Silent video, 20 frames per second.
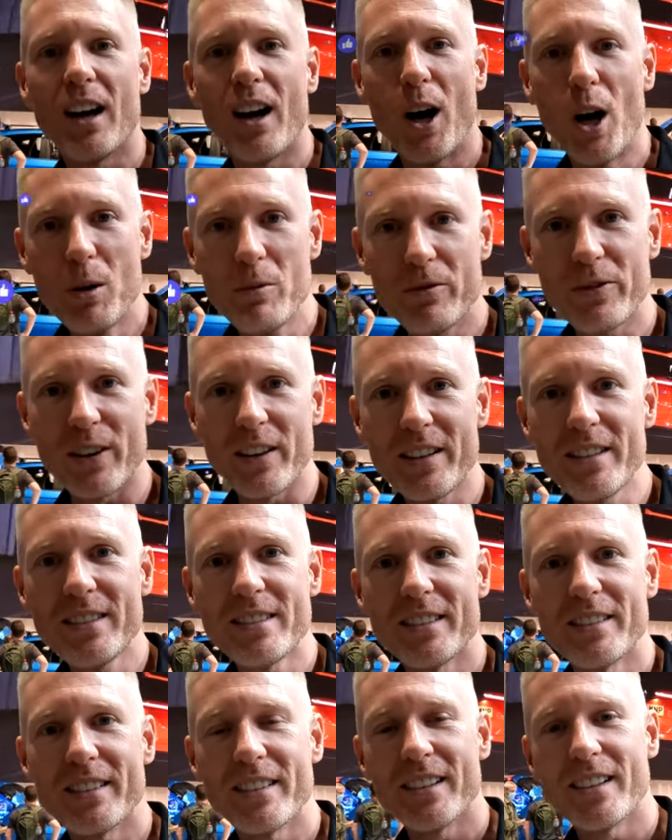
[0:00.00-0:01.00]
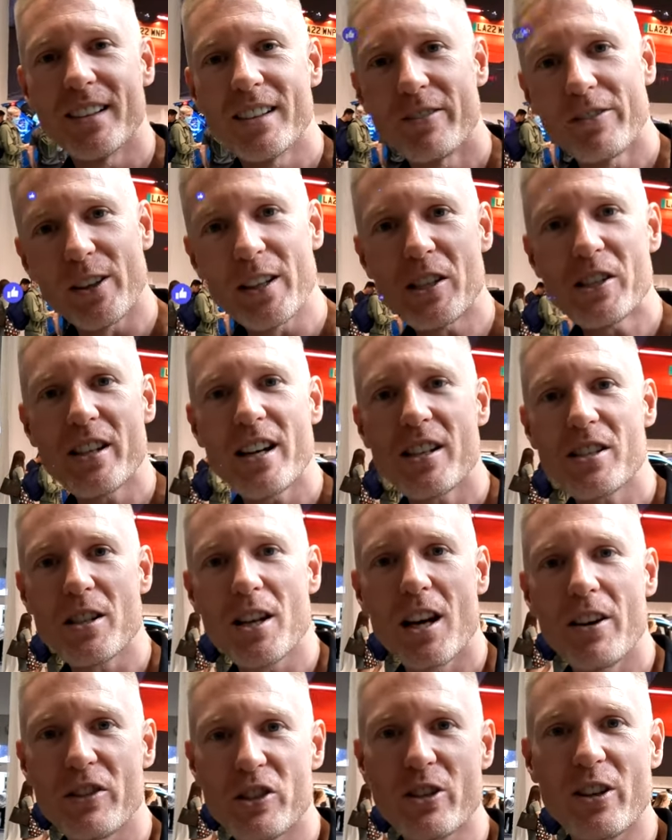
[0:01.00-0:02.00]
Hopefully, Fully Charged
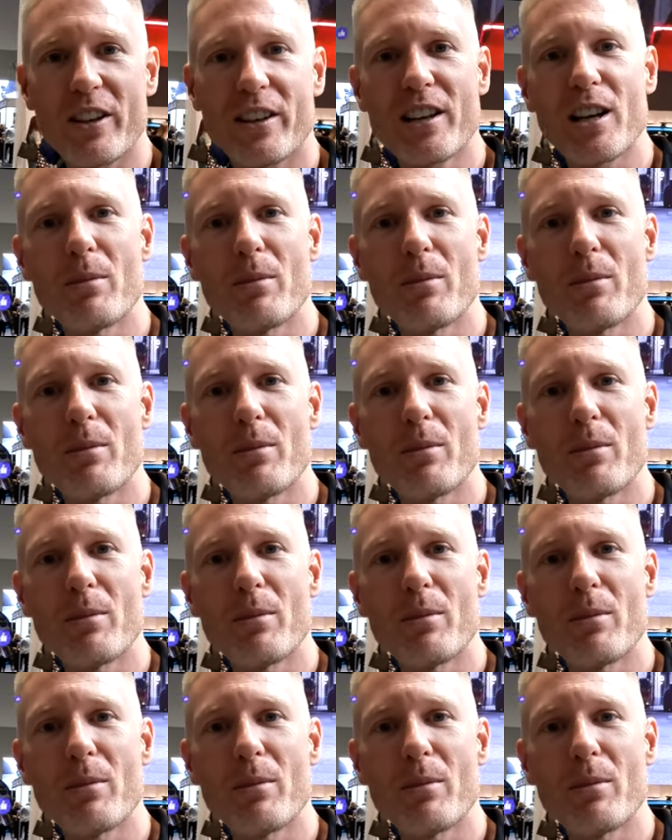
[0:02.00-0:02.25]
Live is going to